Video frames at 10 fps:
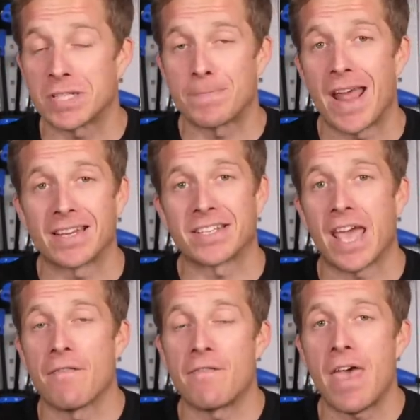expect to
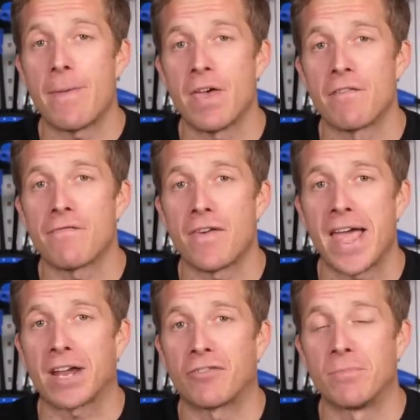get a fair bit of
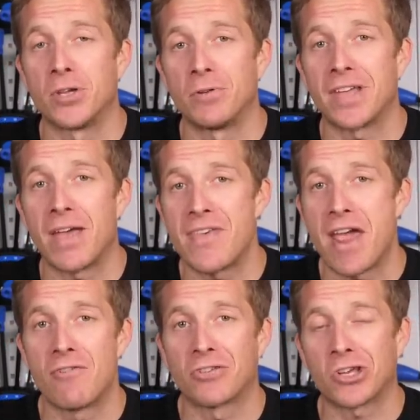flack from you down
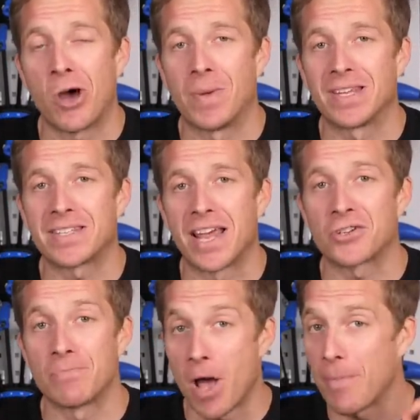there in the comment
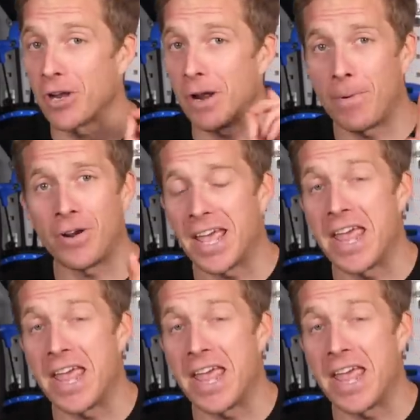section but I'm going to put it